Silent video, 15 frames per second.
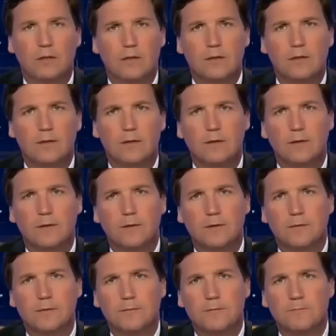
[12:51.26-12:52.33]

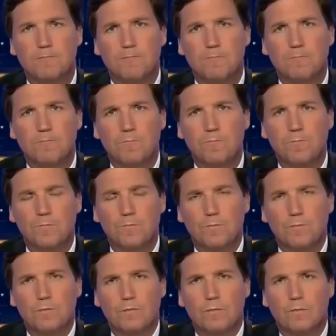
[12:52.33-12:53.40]

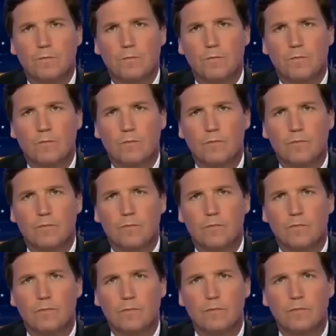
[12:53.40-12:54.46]

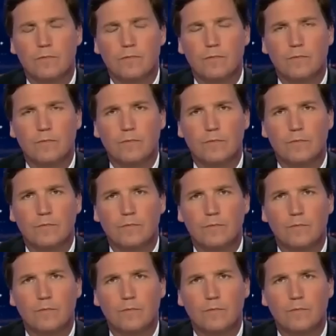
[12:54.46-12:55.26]
(not speaking)